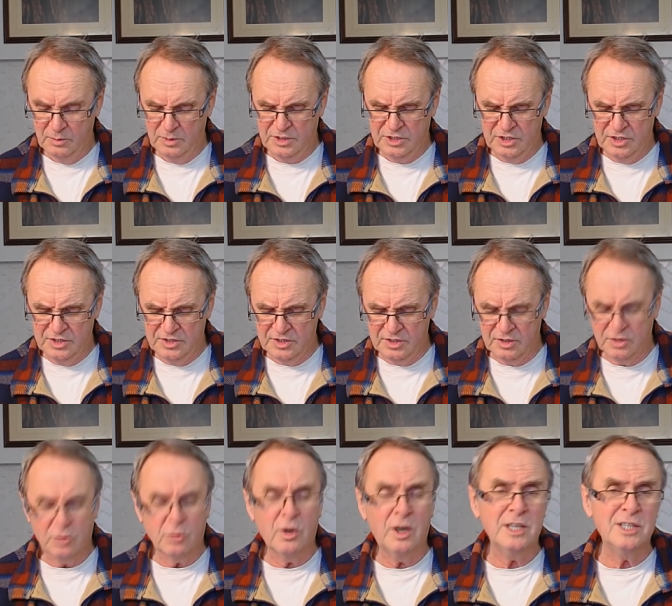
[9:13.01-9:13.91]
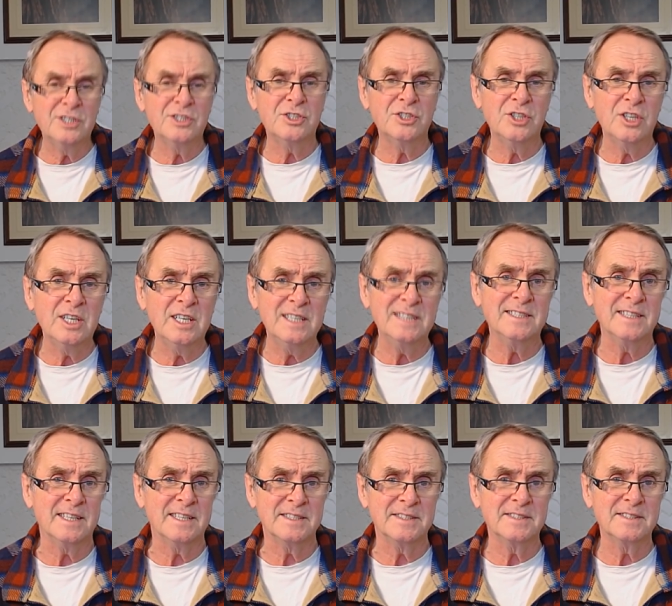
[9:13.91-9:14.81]
which is in Christ
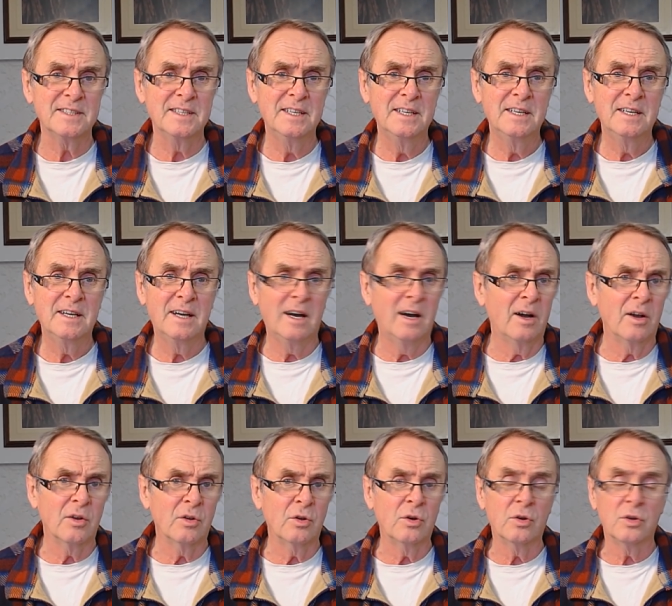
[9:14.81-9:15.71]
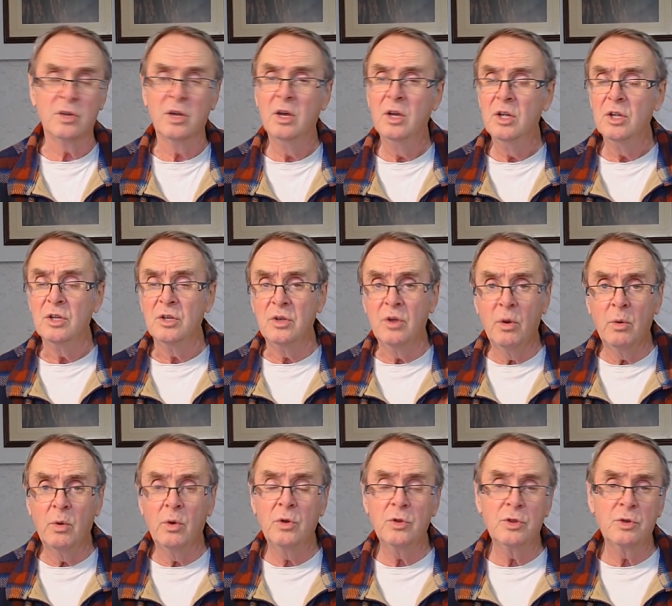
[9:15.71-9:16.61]
Jesus our Lord.
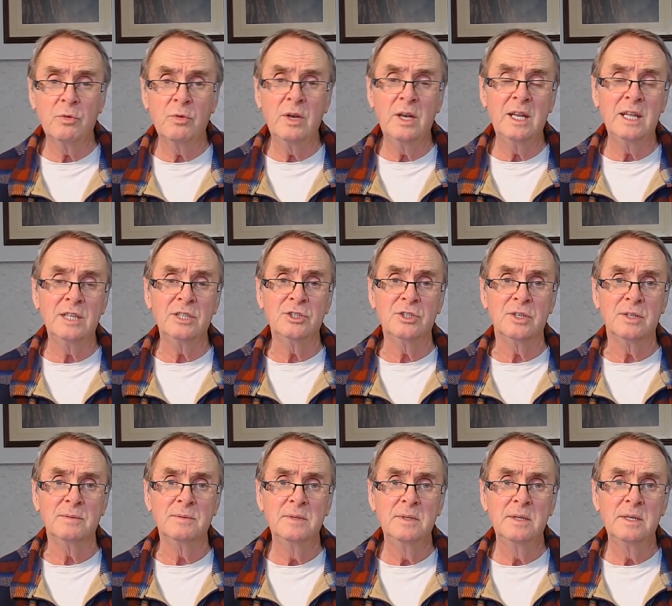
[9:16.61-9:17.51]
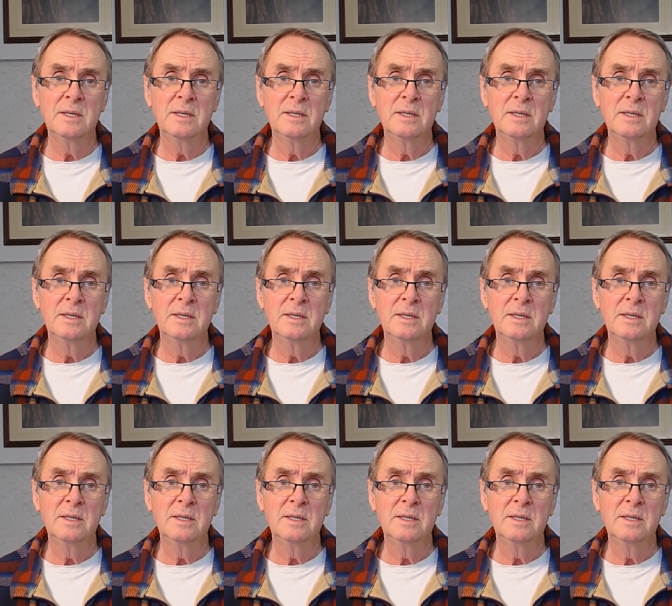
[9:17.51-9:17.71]
No other religion,